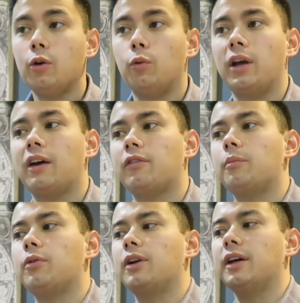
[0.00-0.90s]
We
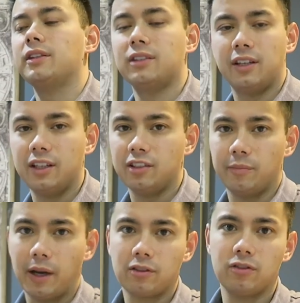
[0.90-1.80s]
haven't put it into the heat
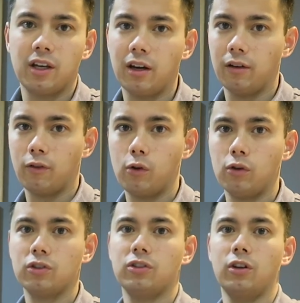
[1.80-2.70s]
of battle yet, of course,